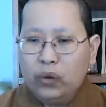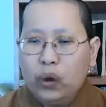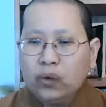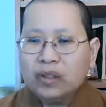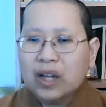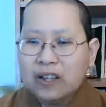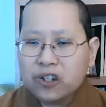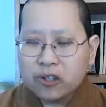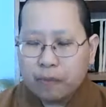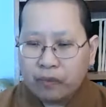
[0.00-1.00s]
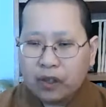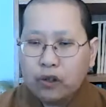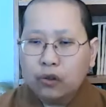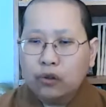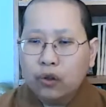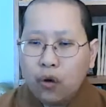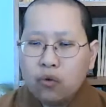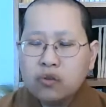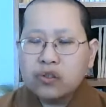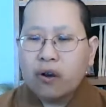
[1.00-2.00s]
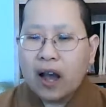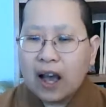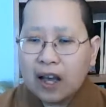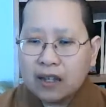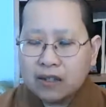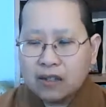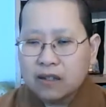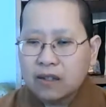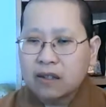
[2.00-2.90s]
don't touch your nose, your eyes,